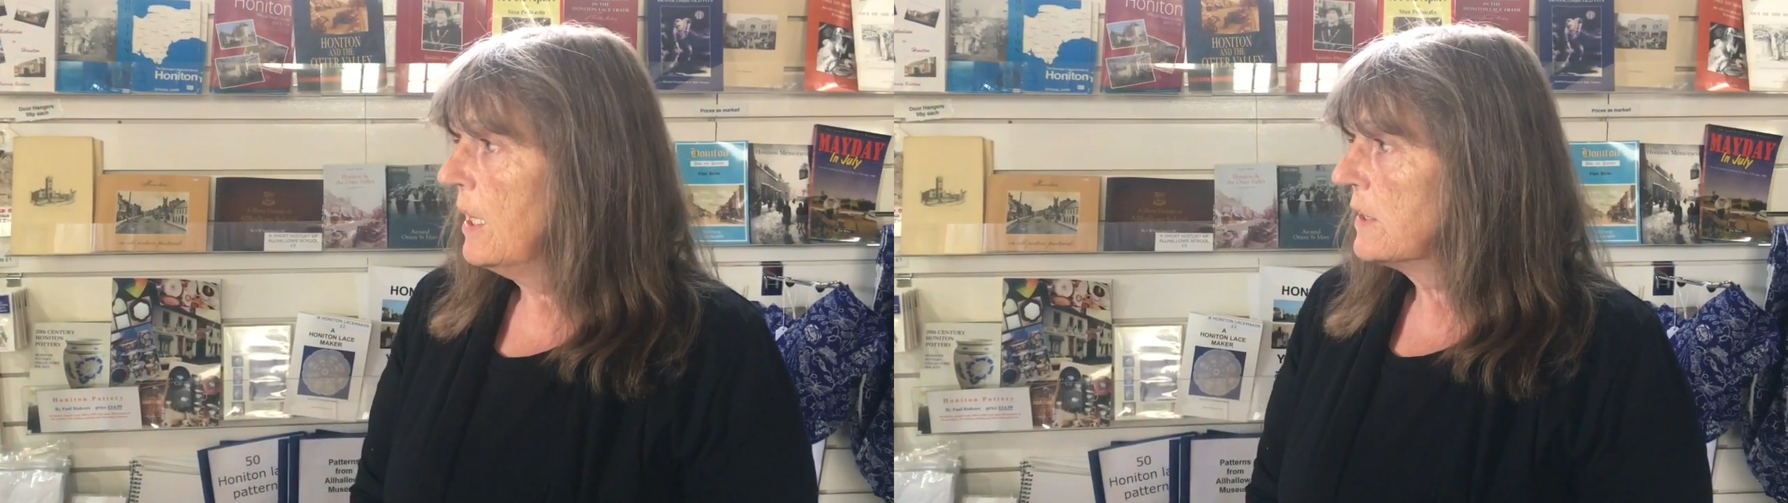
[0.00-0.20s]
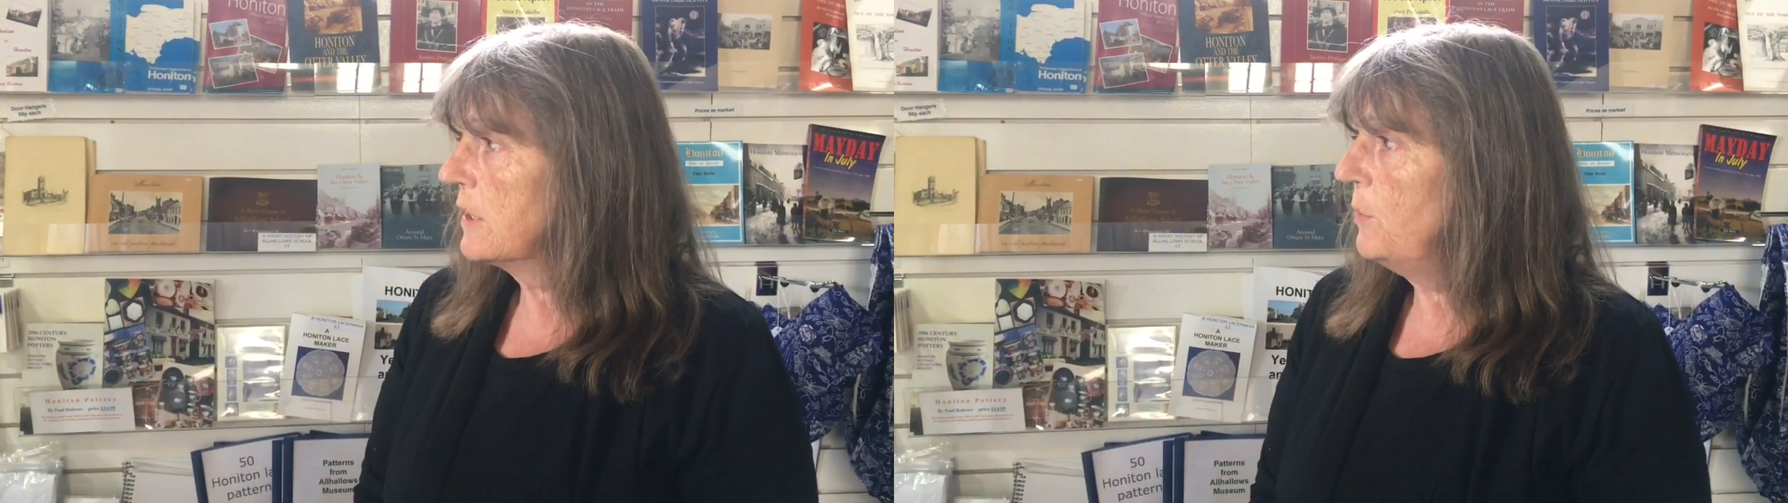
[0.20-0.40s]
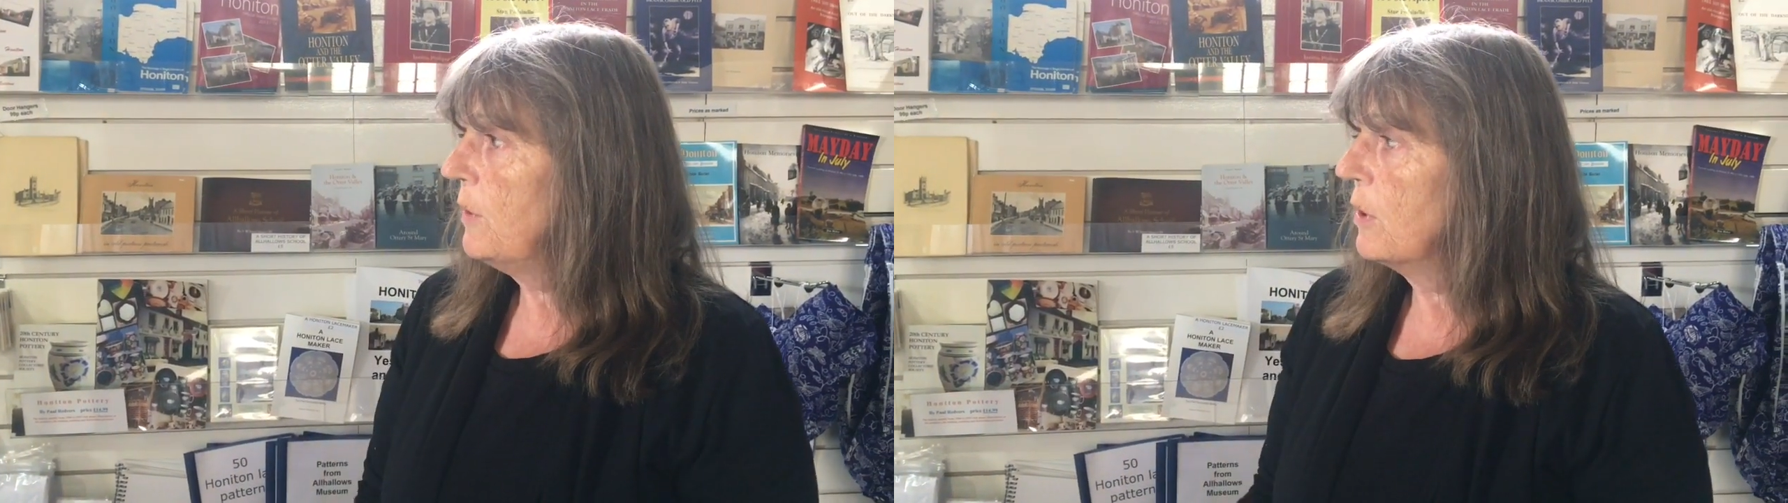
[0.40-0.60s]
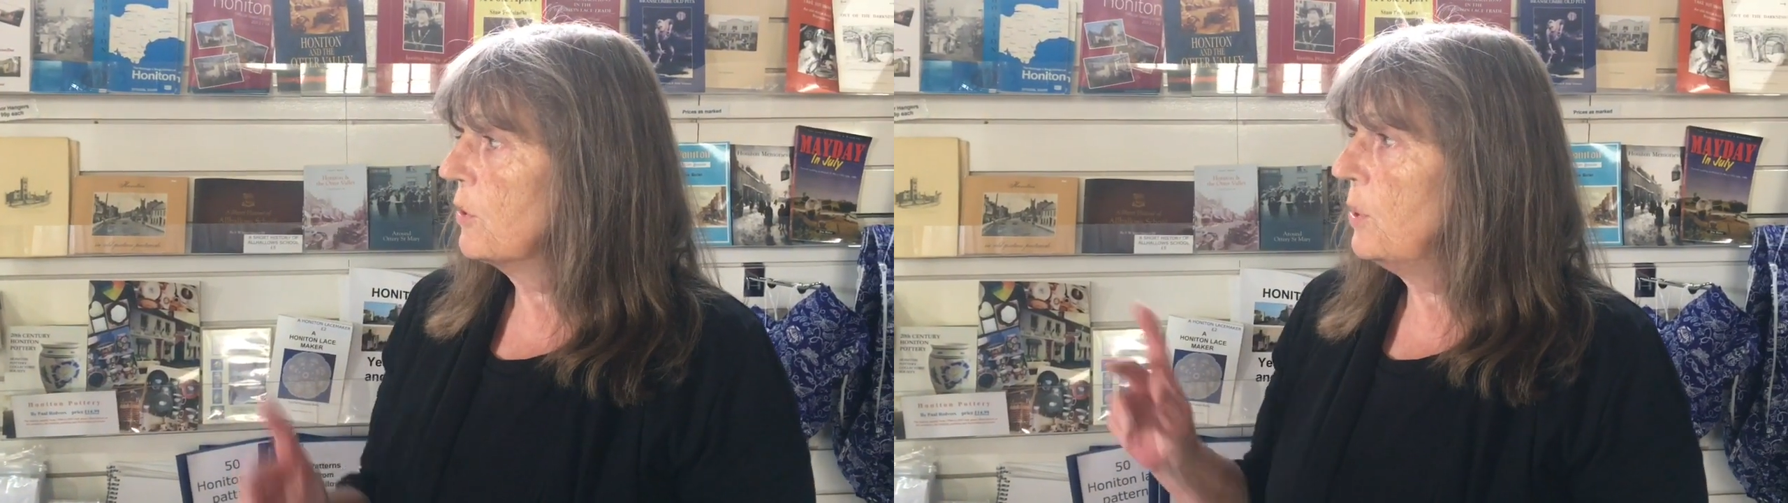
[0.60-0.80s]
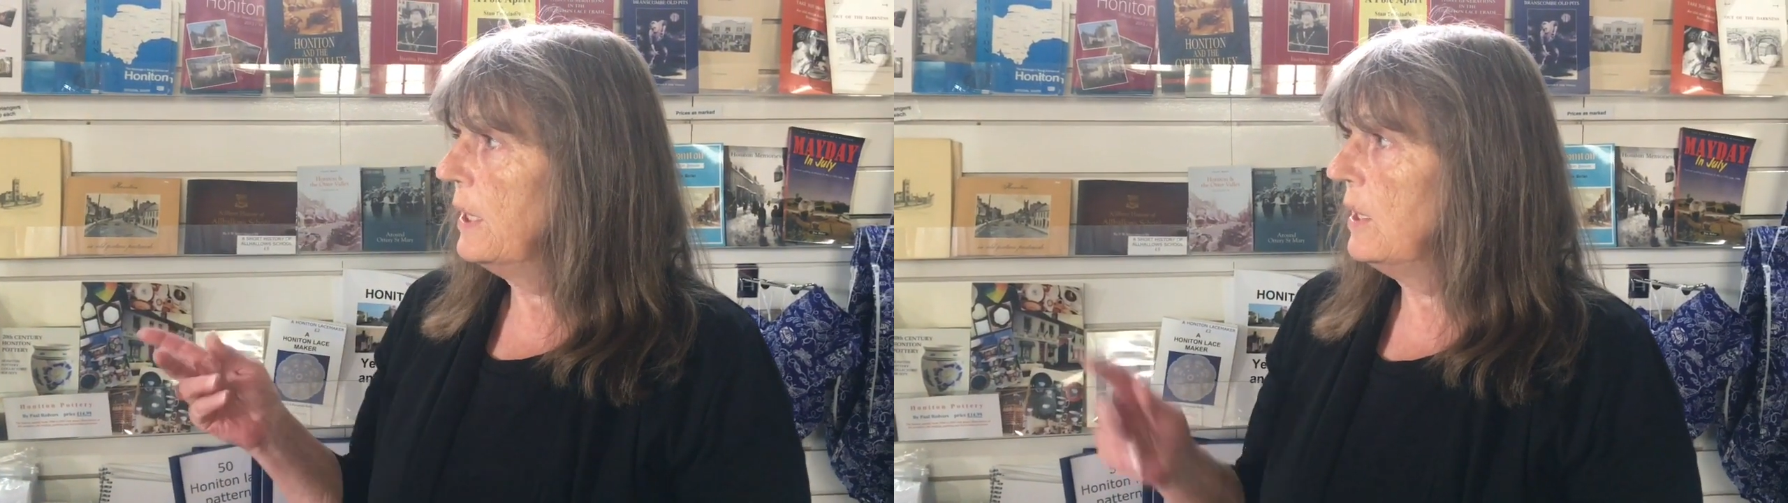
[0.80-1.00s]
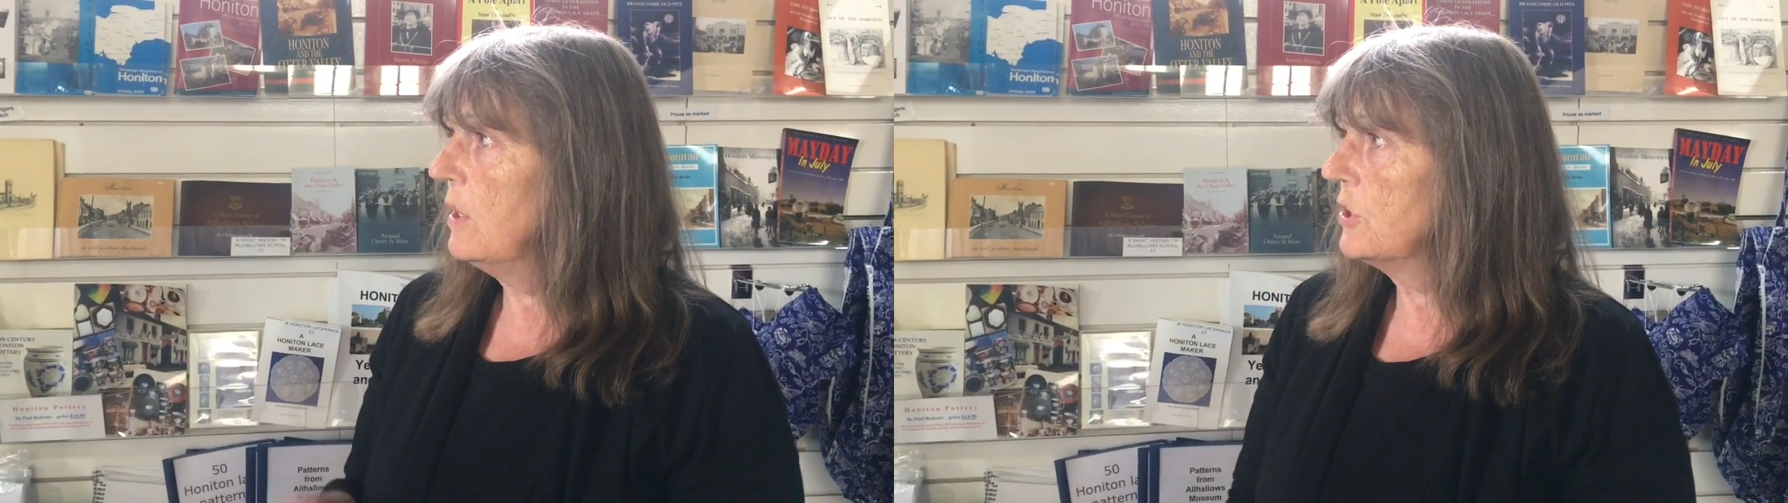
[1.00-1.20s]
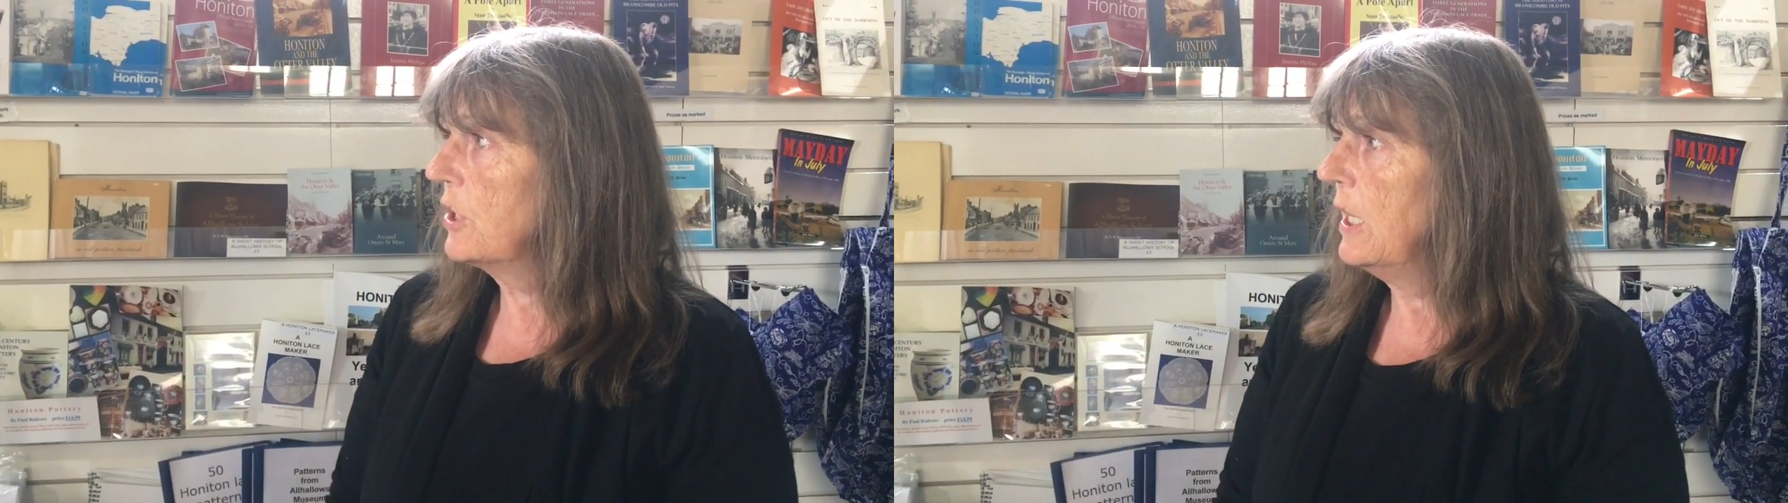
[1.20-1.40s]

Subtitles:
So we've got quite a large